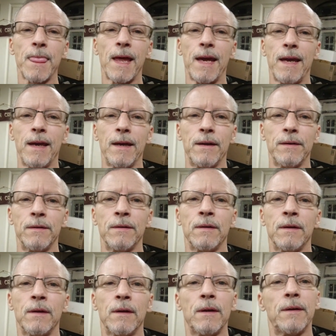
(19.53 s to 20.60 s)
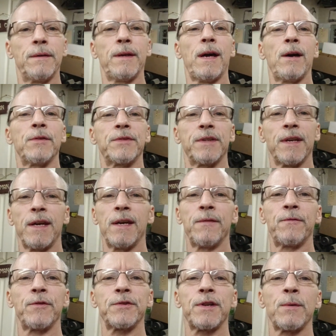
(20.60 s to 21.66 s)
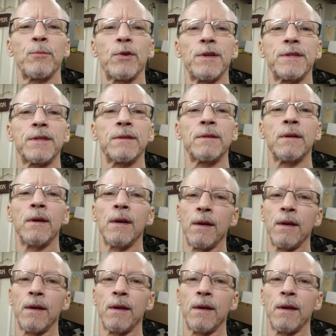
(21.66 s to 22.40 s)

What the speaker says: and now today for some reason,